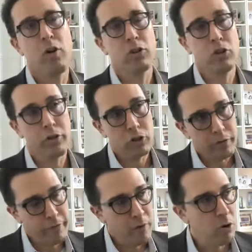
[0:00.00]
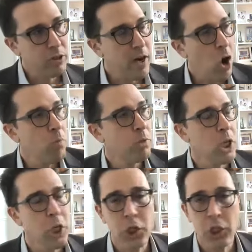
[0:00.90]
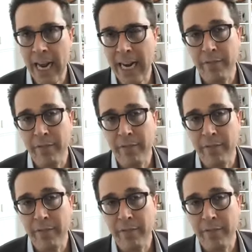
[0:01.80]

folks, so, so for folks at home to understand,